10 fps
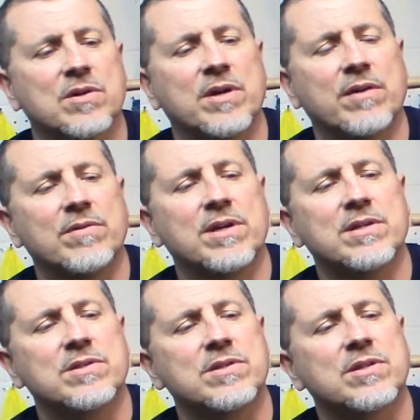here it
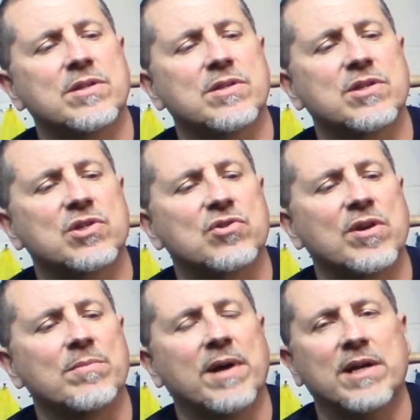is. The
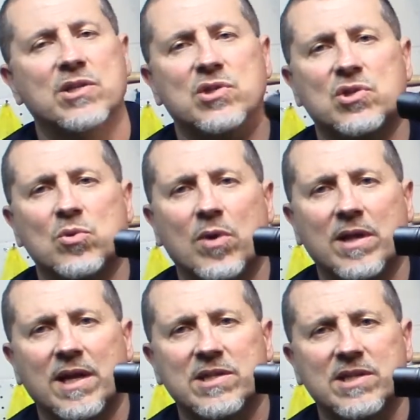Streamlight
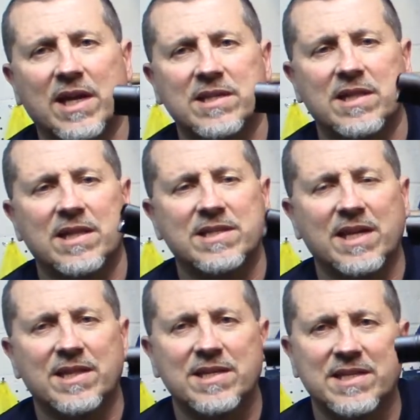2LX. I guess let's
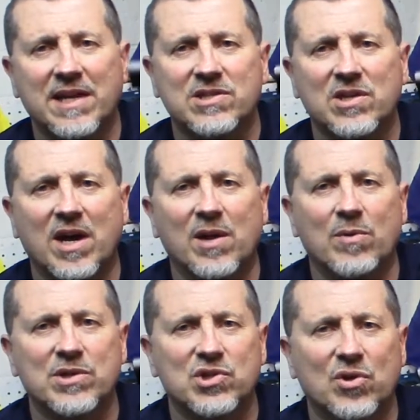get this outside. I want
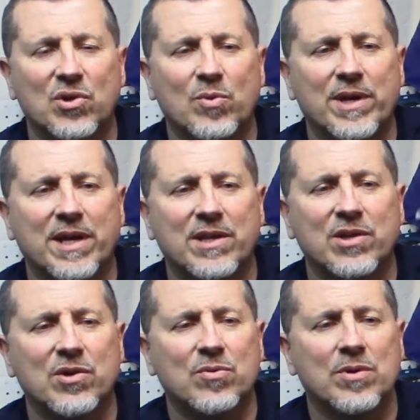to show you what it can
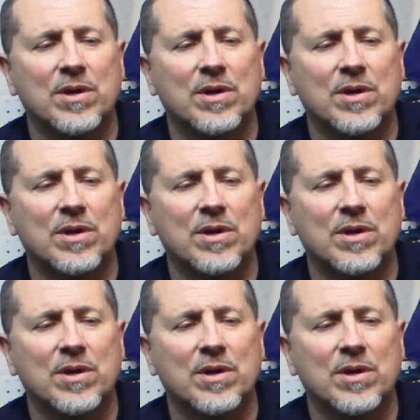do.